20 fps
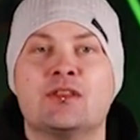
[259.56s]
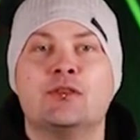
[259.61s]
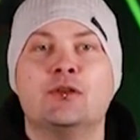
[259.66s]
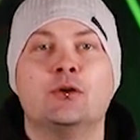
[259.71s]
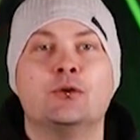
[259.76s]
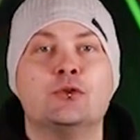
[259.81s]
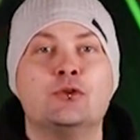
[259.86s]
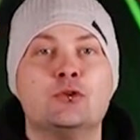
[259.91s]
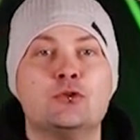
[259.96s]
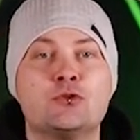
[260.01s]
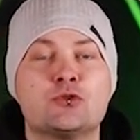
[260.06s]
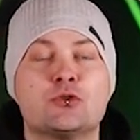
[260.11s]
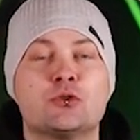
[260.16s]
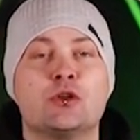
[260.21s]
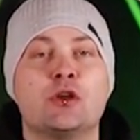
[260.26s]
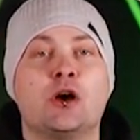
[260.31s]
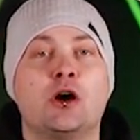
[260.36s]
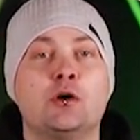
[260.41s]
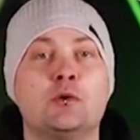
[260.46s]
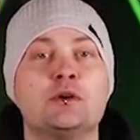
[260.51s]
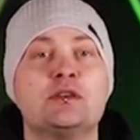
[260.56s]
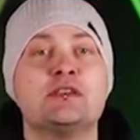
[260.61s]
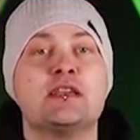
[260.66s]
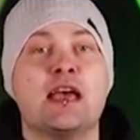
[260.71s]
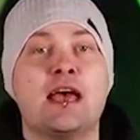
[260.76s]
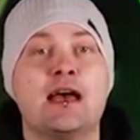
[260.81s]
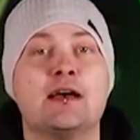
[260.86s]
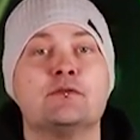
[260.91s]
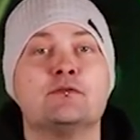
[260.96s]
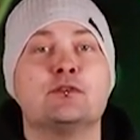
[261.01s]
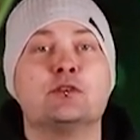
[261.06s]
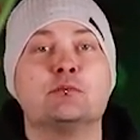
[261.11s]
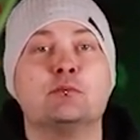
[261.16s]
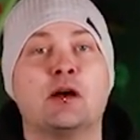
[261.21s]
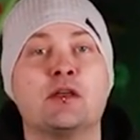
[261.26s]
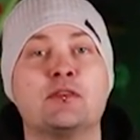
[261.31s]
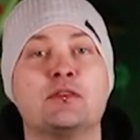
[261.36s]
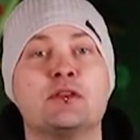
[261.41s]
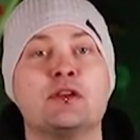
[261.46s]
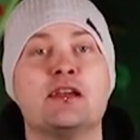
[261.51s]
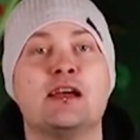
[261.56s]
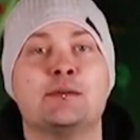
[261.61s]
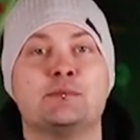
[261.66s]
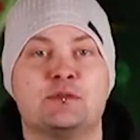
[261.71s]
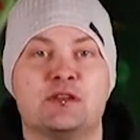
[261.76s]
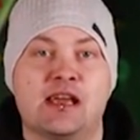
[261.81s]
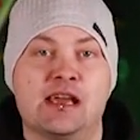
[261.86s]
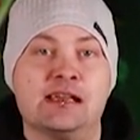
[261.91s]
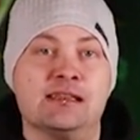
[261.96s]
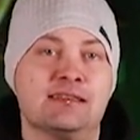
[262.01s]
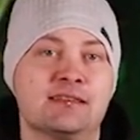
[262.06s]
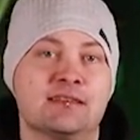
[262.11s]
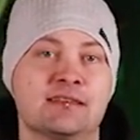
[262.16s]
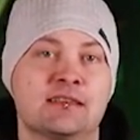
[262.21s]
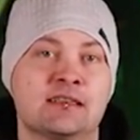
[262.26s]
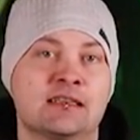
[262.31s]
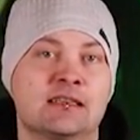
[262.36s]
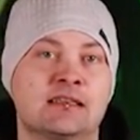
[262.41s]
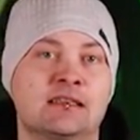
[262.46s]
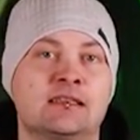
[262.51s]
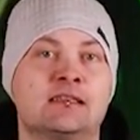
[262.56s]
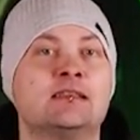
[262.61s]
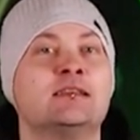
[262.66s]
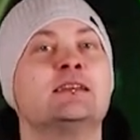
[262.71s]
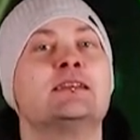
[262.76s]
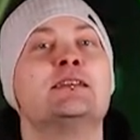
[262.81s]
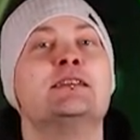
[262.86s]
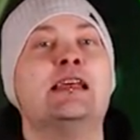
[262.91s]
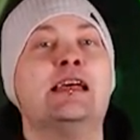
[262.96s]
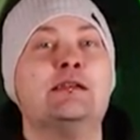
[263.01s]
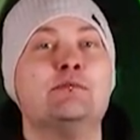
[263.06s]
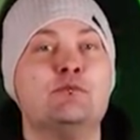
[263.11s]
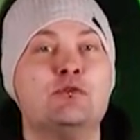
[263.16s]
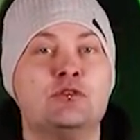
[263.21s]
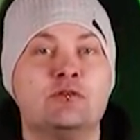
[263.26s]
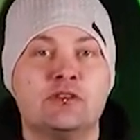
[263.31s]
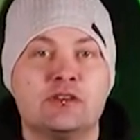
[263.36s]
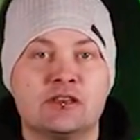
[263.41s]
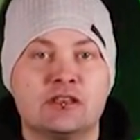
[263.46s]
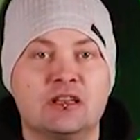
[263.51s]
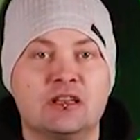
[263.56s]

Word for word: They'll usually always have their monthly updates. Then moving